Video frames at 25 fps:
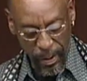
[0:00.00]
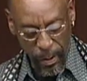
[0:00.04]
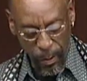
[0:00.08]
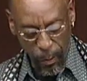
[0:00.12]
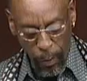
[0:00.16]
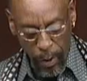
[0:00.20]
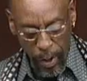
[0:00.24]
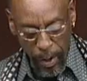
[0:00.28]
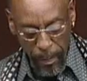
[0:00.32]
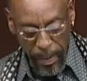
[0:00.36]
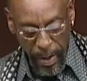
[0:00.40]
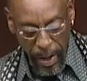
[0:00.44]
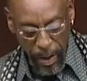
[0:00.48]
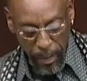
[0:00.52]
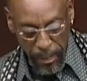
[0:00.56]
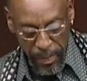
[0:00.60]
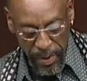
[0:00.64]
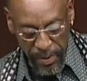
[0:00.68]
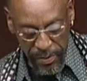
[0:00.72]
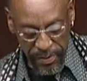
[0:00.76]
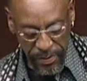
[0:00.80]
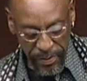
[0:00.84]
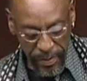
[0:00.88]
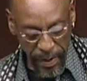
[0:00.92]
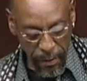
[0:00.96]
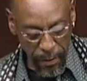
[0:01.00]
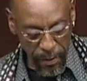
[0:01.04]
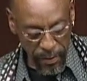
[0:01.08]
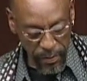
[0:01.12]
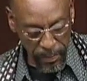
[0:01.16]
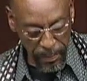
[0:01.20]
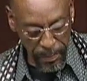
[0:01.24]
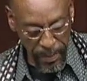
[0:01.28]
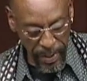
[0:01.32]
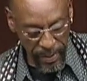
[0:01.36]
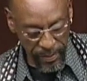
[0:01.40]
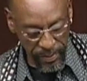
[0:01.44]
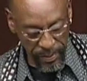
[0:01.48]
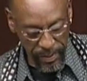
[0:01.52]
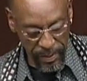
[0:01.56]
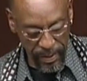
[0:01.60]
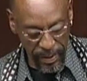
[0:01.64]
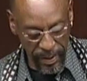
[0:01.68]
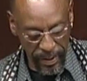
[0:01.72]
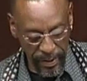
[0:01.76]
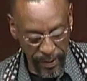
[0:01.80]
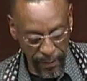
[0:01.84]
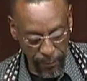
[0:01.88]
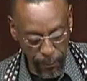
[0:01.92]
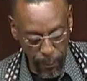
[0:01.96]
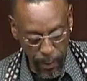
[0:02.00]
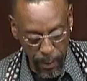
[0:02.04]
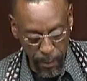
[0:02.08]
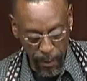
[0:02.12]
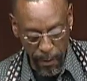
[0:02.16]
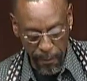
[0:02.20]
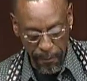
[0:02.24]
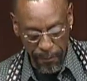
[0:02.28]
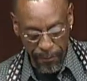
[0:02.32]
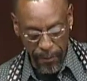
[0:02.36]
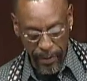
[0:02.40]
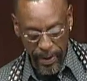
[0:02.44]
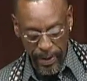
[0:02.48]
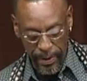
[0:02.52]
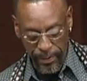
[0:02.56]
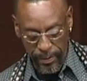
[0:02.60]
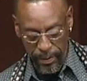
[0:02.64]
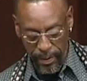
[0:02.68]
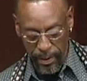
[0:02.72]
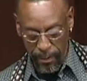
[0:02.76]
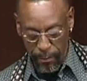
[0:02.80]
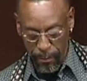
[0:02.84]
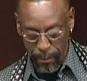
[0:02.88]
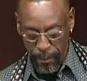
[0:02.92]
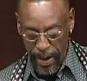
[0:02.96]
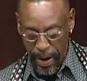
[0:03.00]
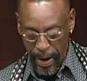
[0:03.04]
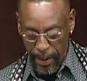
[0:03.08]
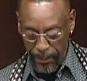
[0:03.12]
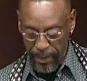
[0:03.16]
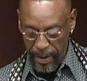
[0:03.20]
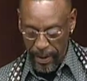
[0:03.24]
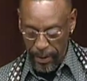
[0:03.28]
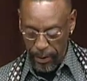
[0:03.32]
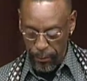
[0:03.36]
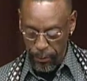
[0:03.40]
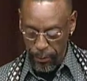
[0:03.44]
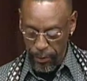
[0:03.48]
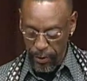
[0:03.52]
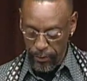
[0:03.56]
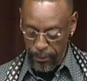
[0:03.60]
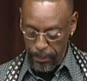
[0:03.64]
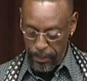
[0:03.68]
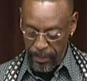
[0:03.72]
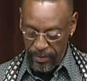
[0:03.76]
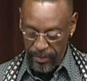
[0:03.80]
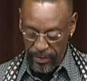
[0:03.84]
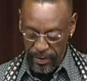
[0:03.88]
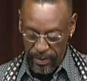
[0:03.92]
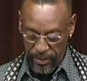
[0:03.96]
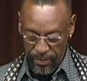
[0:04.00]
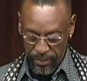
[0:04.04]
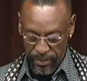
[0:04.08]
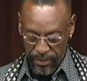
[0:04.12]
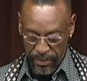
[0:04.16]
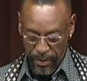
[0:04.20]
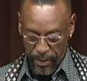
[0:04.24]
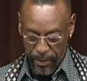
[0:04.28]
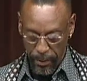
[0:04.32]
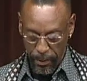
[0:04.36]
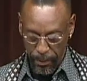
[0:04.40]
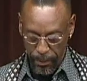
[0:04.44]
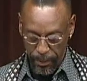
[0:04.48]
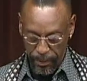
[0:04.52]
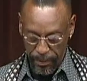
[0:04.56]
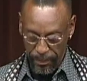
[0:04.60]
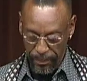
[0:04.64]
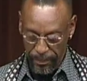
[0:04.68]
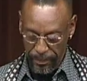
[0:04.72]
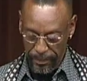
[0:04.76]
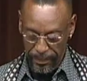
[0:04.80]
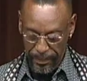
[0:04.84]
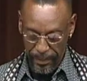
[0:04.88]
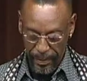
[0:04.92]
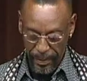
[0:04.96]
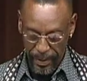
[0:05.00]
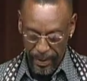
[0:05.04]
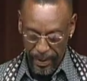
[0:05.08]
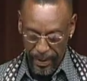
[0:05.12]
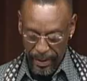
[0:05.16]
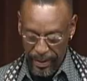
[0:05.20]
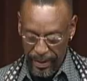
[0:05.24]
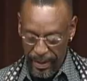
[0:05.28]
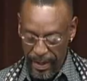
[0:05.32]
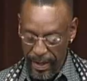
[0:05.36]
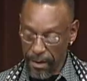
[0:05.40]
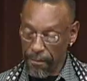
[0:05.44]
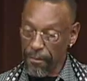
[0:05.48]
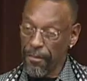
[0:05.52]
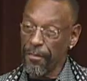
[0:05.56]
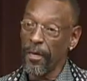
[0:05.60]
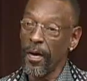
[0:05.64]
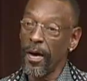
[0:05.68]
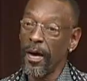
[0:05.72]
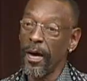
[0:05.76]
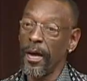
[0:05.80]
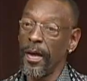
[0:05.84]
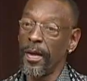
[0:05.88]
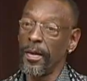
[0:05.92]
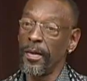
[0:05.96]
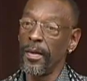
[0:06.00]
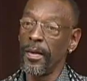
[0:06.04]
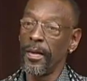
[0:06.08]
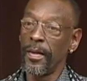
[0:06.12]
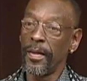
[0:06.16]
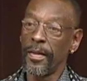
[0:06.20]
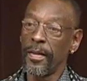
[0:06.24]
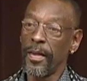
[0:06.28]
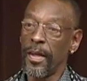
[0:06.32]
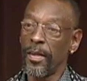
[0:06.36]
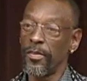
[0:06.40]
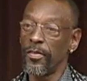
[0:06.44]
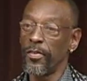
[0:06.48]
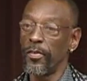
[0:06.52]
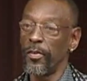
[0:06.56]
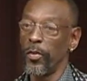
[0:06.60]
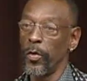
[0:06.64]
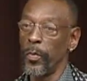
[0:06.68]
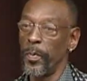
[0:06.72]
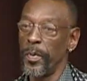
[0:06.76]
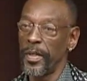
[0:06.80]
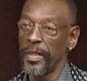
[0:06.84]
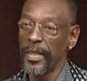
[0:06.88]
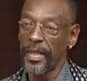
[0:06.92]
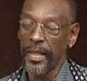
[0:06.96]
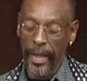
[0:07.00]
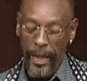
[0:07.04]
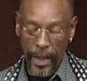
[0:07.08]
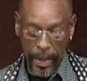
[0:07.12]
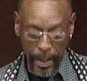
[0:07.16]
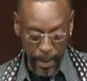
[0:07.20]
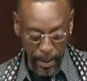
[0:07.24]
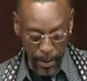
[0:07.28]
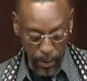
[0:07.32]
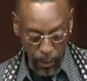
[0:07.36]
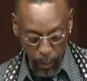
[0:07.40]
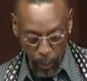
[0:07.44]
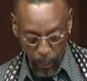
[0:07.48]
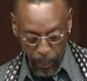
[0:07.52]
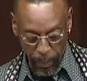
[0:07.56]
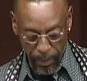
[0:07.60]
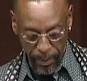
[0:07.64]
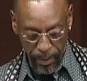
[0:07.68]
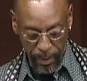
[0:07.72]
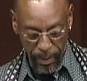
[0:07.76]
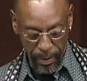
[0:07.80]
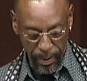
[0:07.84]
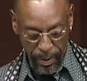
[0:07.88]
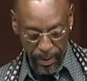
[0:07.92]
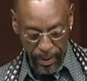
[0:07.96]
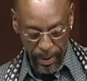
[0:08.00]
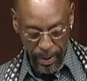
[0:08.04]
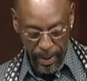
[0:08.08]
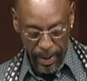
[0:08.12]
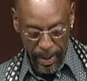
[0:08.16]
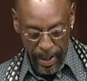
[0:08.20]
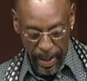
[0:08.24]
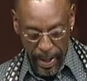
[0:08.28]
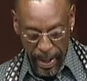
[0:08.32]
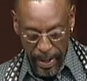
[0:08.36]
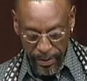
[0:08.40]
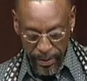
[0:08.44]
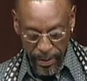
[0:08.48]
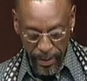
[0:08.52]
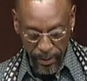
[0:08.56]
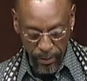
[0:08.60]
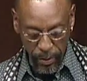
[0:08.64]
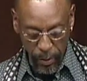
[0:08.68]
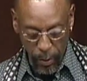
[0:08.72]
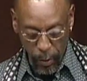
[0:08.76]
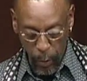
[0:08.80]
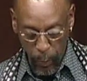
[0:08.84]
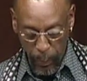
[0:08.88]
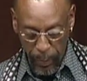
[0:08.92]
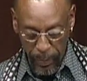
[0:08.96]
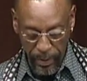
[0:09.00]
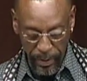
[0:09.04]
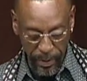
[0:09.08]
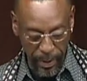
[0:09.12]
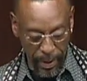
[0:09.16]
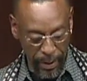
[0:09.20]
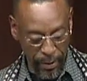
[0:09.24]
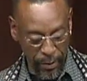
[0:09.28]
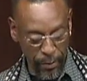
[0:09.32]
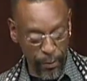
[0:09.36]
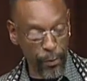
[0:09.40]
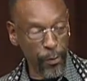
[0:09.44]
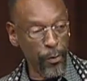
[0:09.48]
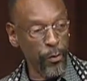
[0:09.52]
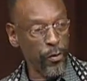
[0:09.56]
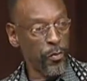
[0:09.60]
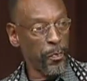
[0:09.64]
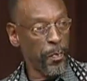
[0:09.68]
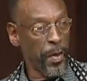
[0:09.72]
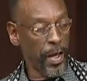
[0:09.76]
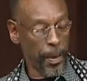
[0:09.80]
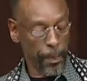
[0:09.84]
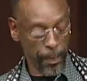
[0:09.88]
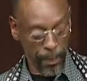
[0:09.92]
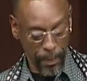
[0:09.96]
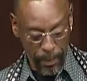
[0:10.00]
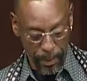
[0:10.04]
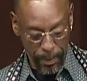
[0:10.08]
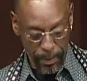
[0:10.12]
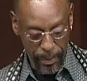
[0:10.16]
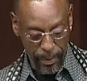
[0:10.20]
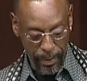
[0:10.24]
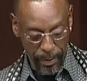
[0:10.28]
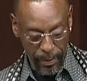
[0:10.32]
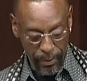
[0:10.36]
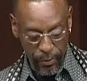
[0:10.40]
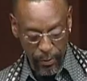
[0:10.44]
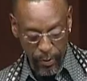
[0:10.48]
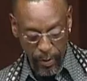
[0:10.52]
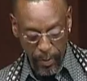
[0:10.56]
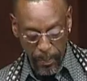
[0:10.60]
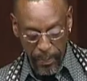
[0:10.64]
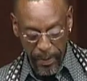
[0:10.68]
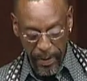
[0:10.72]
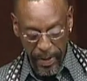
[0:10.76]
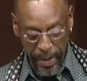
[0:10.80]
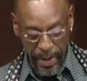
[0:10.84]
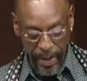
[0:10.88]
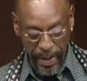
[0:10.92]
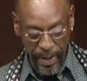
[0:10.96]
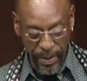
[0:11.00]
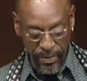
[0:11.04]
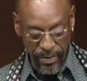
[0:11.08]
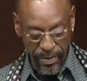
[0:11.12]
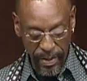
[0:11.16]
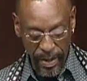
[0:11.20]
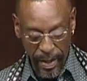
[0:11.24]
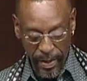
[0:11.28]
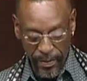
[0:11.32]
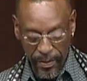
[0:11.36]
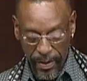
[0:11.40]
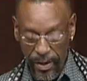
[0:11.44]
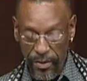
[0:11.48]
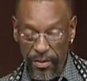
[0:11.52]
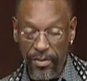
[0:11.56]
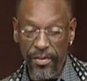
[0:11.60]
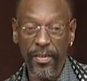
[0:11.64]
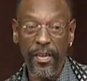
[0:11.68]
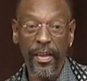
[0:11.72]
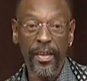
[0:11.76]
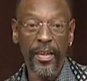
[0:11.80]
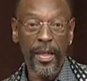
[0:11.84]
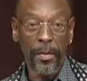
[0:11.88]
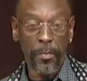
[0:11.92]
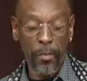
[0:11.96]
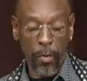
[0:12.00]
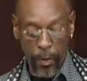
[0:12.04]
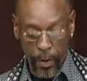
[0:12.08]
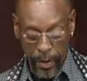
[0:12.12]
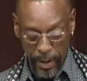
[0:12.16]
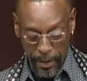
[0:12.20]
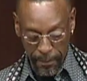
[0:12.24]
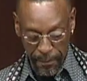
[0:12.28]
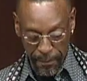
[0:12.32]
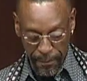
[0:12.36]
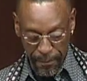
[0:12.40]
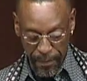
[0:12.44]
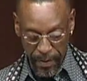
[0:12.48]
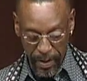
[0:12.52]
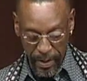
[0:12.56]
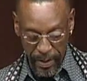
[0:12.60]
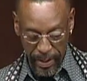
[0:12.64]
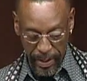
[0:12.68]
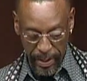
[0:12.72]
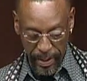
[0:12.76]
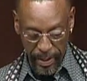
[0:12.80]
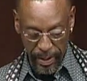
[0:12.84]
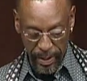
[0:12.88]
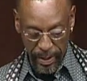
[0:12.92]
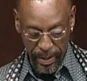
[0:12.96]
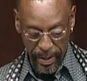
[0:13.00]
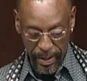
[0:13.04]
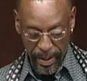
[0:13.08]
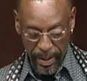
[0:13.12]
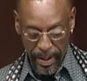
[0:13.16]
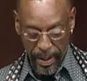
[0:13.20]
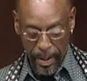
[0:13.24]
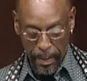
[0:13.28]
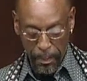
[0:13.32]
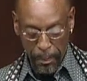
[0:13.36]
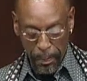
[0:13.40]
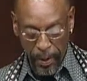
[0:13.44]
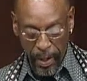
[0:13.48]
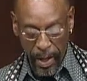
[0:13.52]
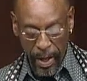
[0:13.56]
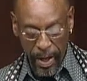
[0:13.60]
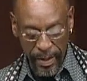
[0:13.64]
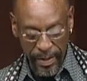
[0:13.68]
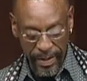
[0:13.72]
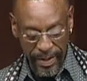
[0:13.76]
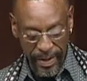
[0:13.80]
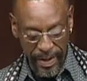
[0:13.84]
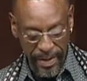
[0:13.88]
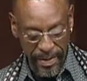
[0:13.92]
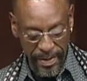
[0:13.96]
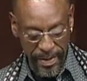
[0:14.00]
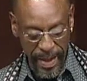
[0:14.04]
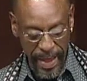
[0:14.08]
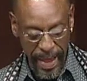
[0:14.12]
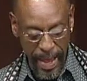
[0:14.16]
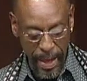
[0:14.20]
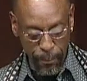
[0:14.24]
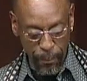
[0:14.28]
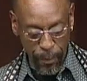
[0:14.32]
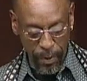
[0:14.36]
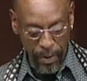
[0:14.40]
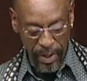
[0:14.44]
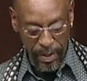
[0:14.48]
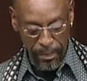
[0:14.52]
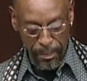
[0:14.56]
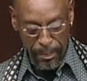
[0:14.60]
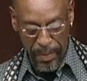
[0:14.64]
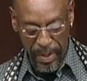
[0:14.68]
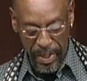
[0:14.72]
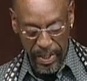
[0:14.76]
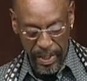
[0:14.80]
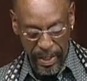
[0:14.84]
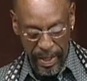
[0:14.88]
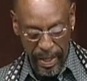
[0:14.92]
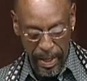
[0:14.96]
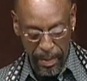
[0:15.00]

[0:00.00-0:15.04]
What about Miss Sarah's mixer, the gift we were afraid to unwrap that Christmas it snowed? Can't find that stupid can opener. I need to open a newspaper to a page that's Sunday morning funny. Blondie and Dagwood and me